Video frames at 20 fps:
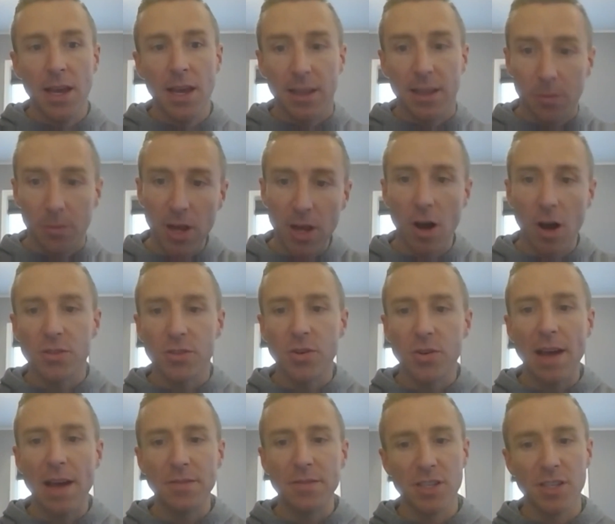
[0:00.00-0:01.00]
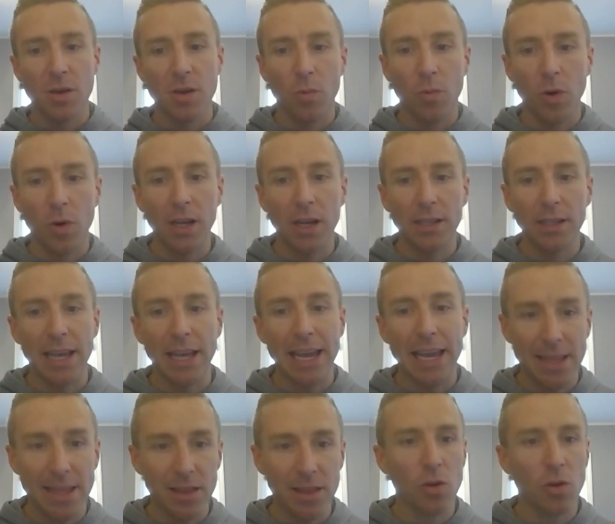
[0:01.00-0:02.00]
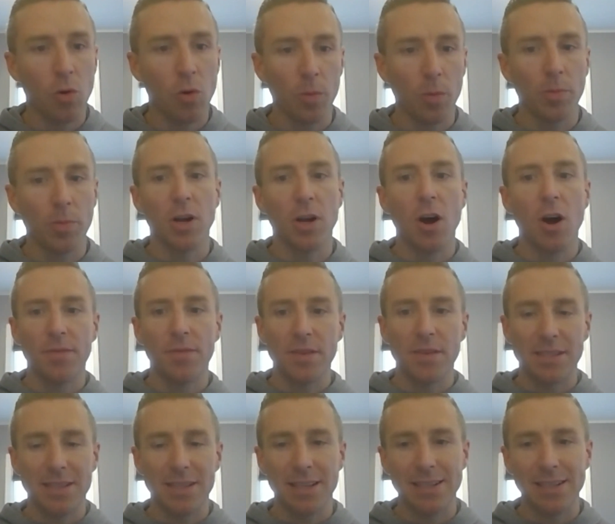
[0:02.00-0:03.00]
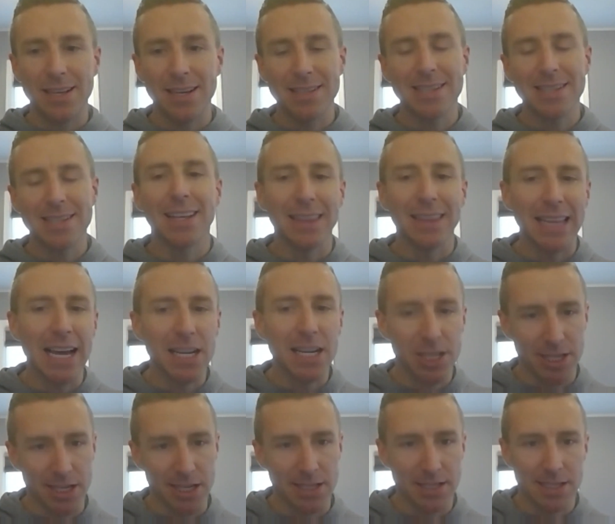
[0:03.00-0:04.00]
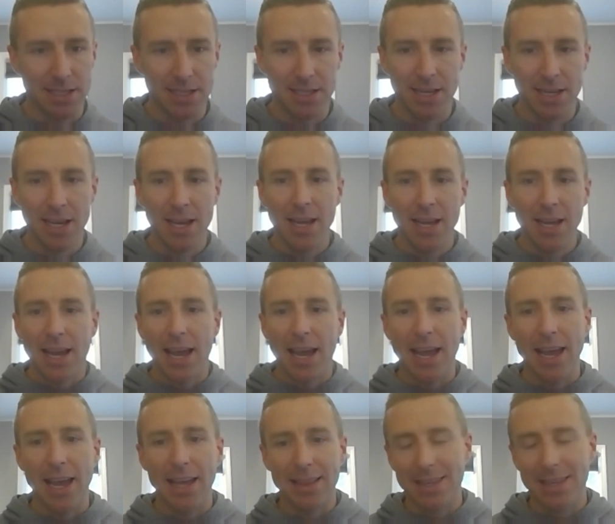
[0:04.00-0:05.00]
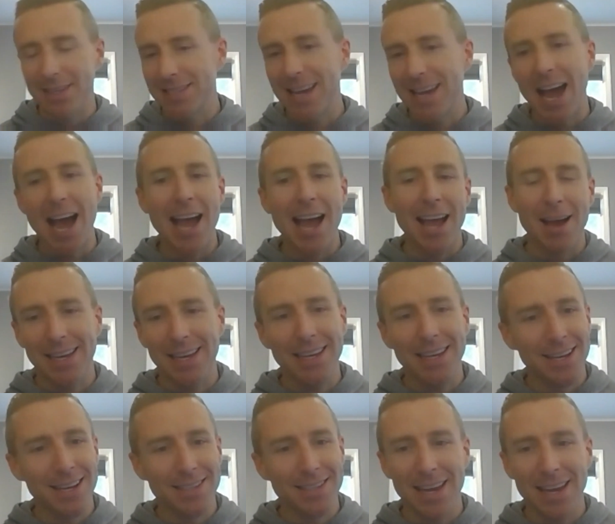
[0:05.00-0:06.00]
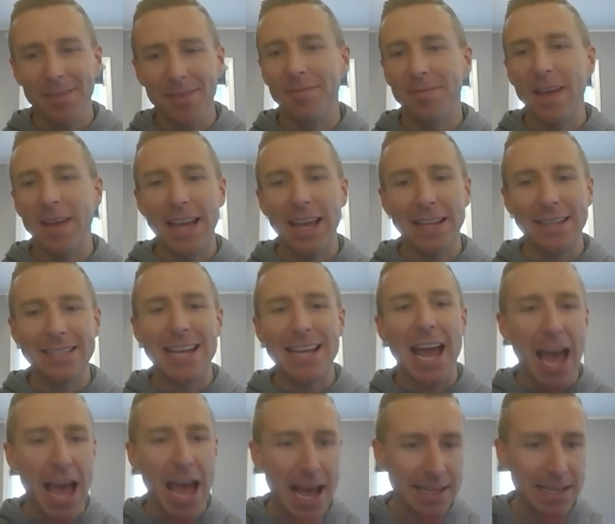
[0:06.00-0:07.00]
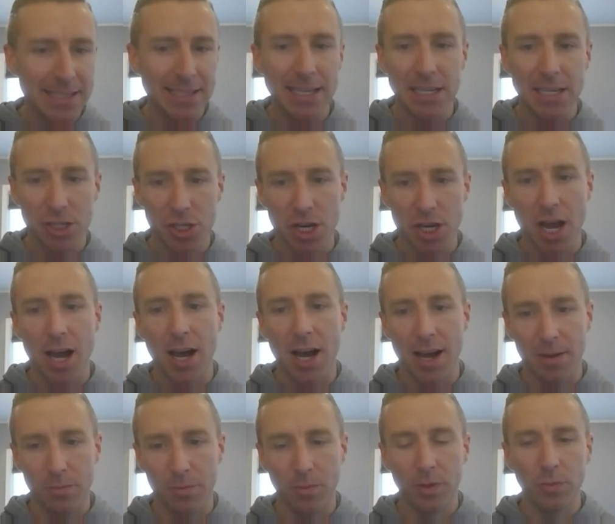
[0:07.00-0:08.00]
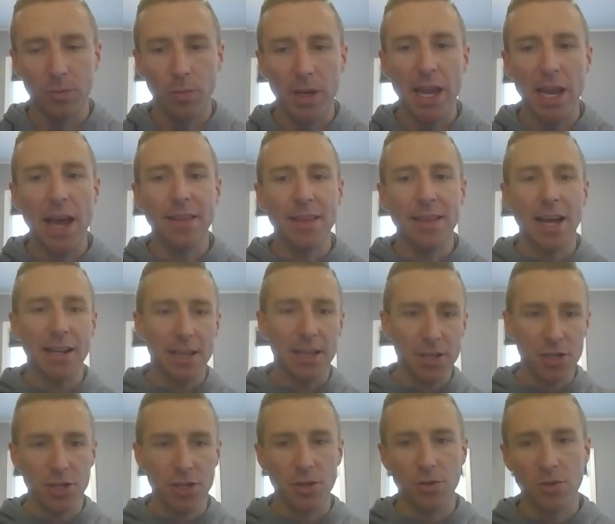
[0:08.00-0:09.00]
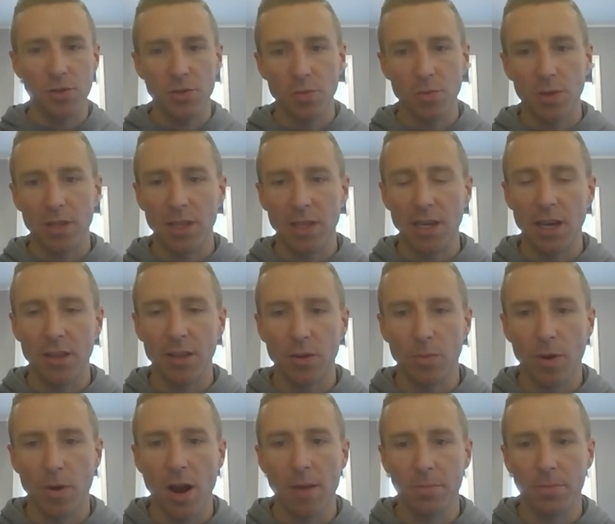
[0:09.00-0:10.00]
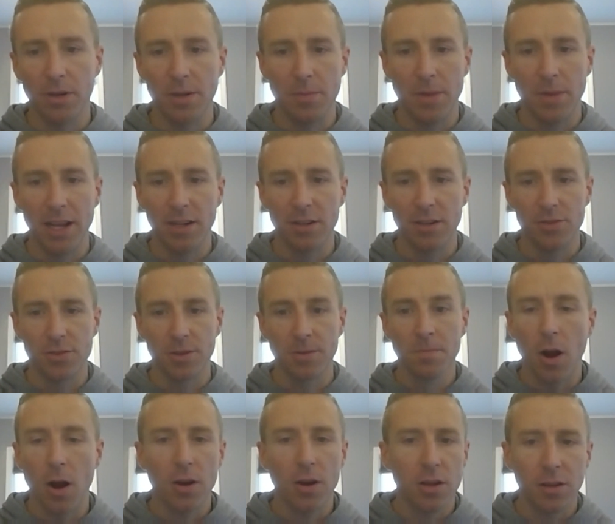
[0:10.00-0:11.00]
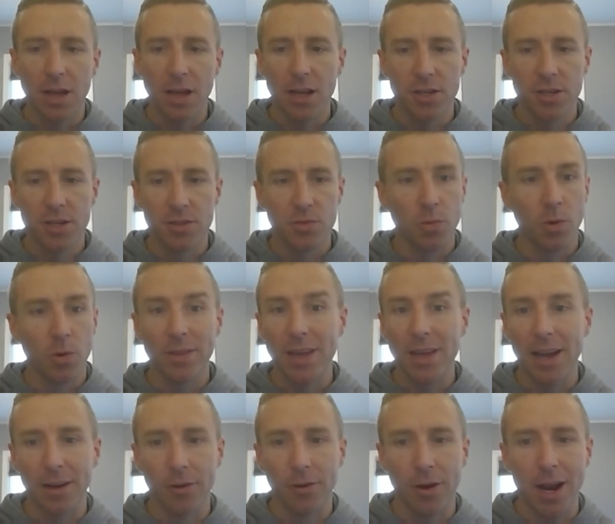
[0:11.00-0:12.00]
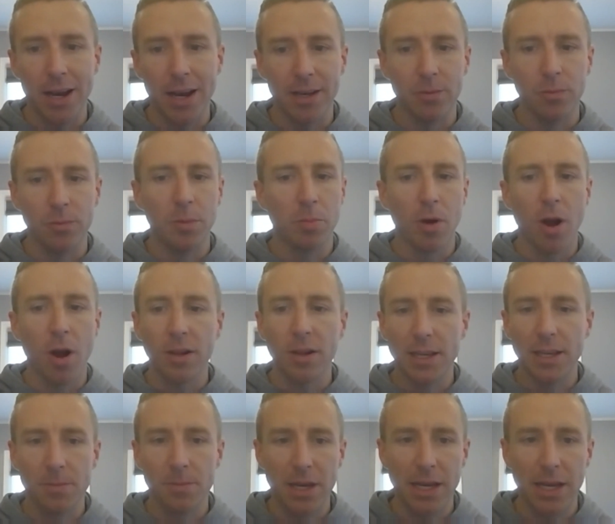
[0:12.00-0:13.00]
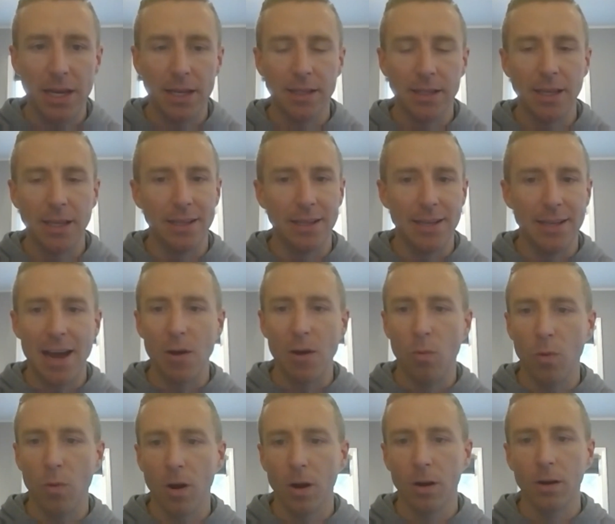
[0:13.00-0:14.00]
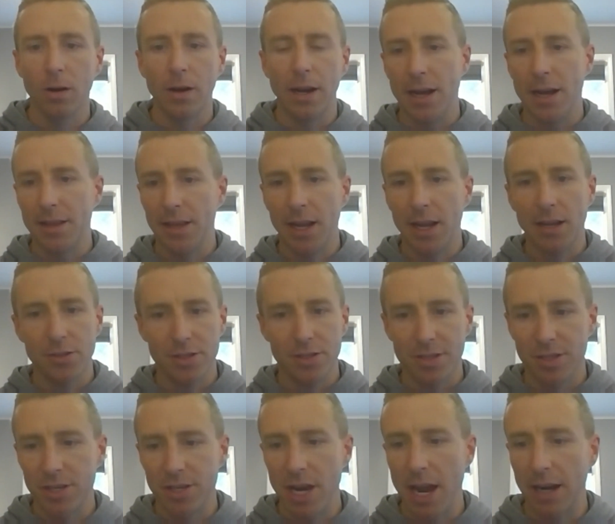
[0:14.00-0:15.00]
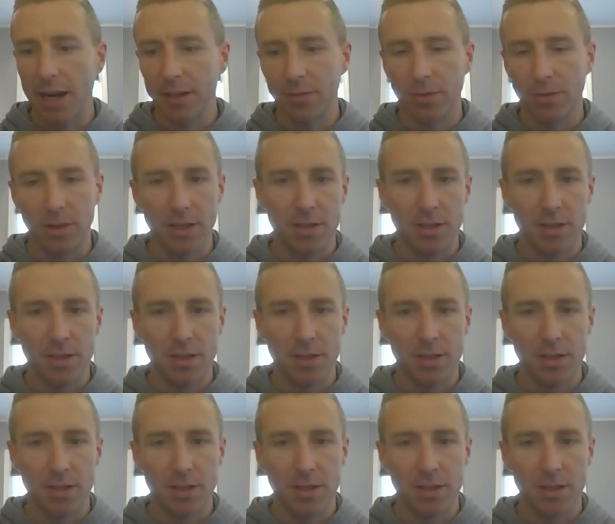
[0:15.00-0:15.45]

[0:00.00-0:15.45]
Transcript: And then we also have someone in the corporate office that does collections. And this guy, he does a fantastic job. When we had that issues with the other property manager, our collections weren't that great. We brought him in and now we're, I think I just checked for